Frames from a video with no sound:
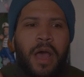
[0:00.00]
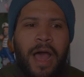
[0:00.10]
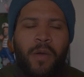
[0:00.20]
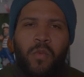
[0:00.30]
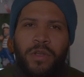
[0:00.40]

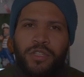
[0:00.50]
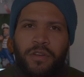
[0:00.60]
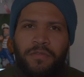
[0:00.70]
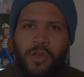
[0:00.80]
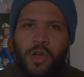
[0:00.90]
I want you
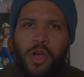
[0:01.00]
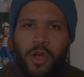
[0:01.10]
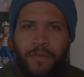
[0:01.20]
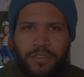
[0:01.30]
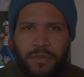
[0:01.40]
to feel
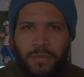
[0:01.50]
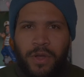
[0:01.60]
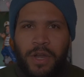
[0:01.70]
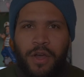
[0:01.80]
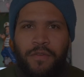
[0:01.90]
comfortable
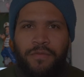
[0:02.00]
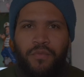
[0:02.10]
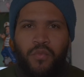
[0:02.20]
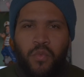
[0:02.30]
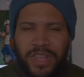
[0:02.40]
enough
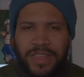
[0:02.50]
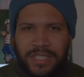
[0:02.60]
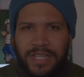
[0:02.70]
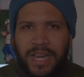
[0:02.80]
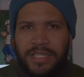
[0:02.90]
with the
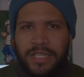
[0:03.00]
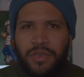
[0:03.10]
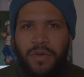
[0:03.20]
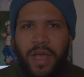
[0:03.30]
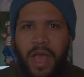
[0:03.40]
settings that
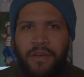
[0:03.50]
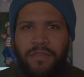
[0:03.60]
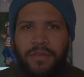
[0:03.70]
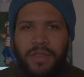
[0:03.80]
you have,